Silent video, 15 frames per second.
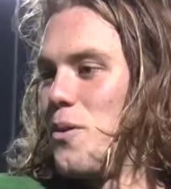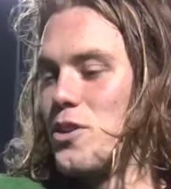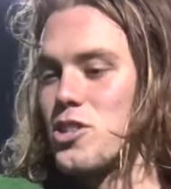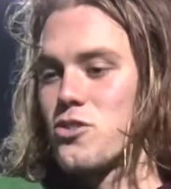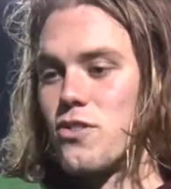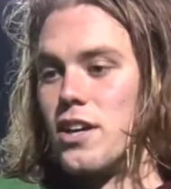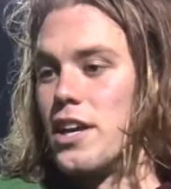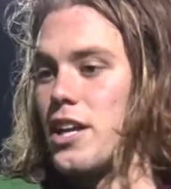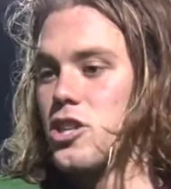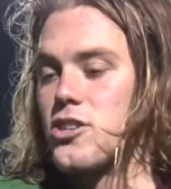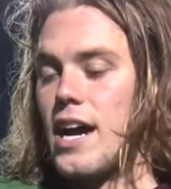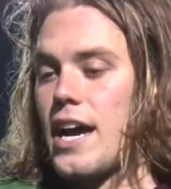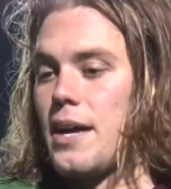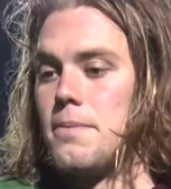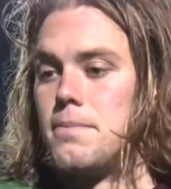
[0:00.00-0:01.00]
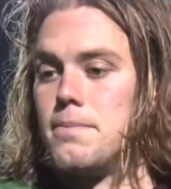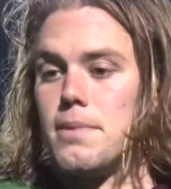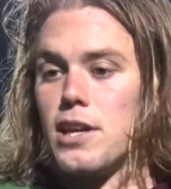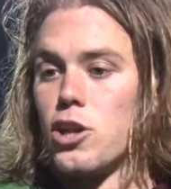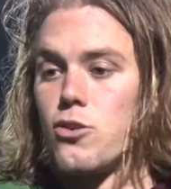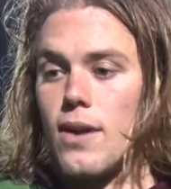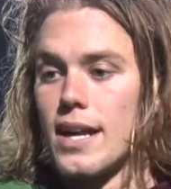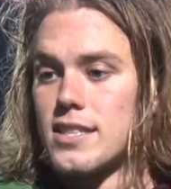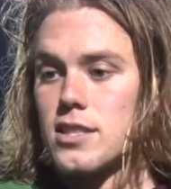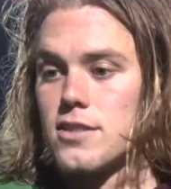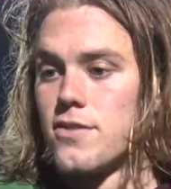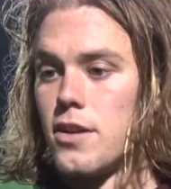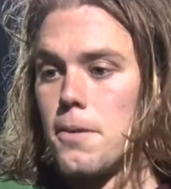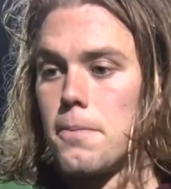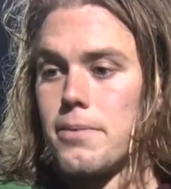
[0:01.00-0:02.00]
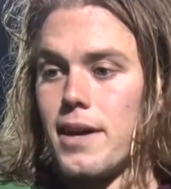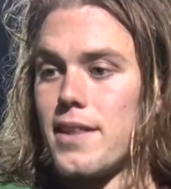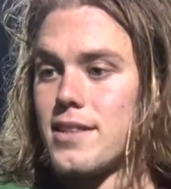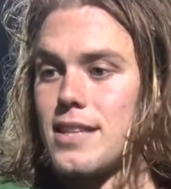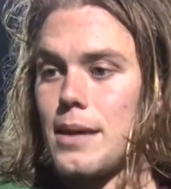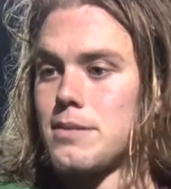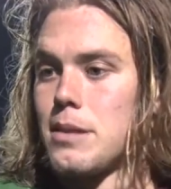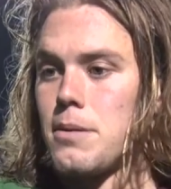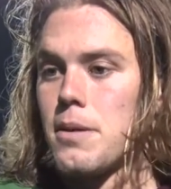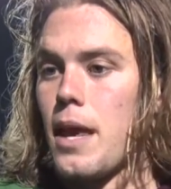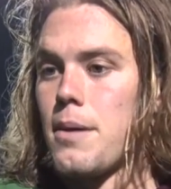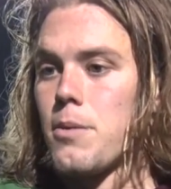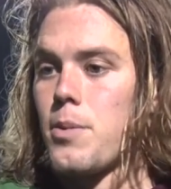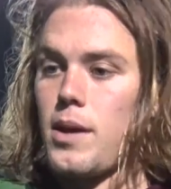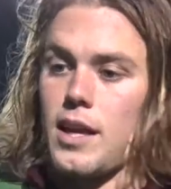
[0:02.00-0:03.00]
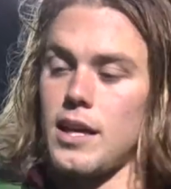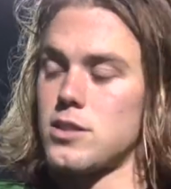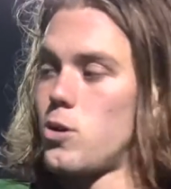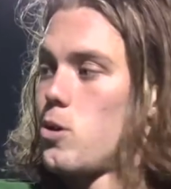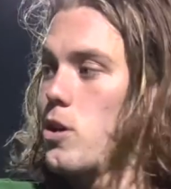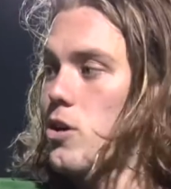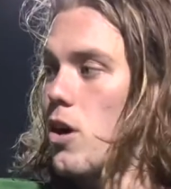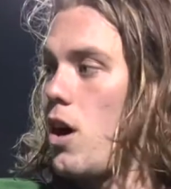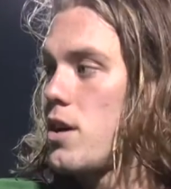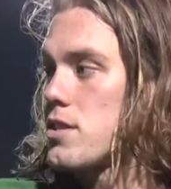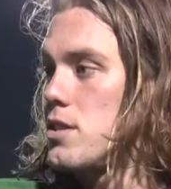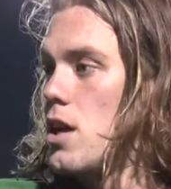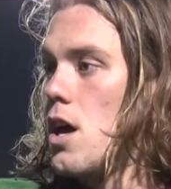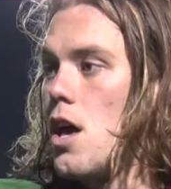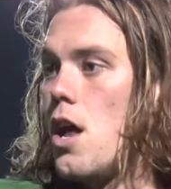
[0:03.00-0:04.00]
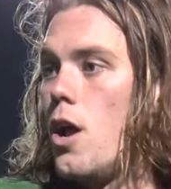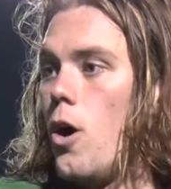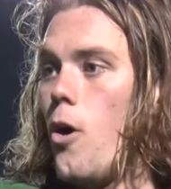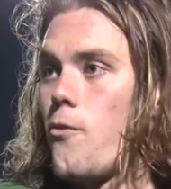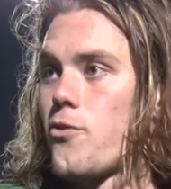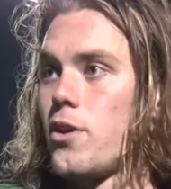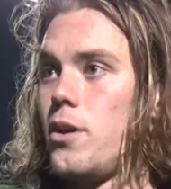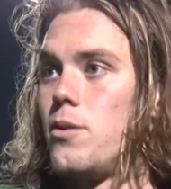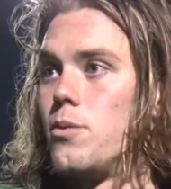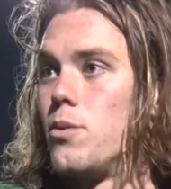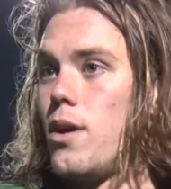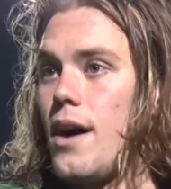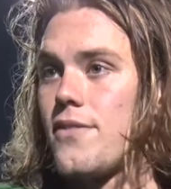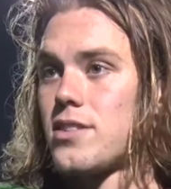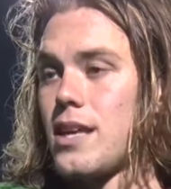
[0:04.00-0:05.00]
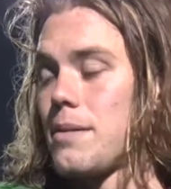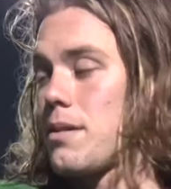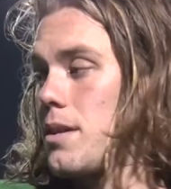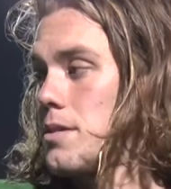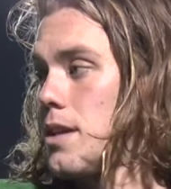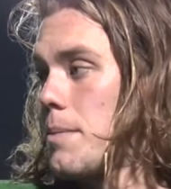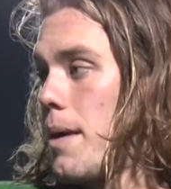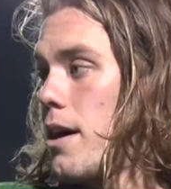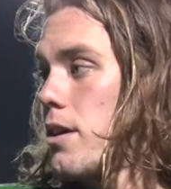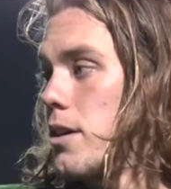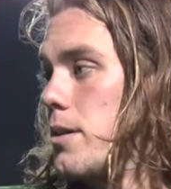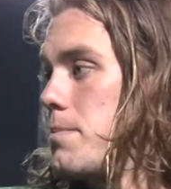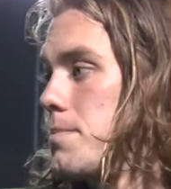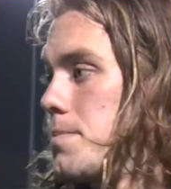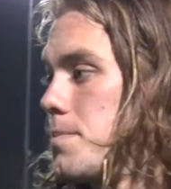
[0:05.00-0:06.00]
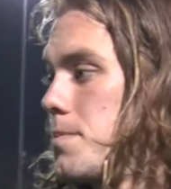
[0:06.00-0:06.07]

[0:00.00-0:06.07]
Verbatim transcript: we're just really going to try and be aggressive and play the same type of game we played against Holy Cross, and hopefully we'll have the same type of outcome.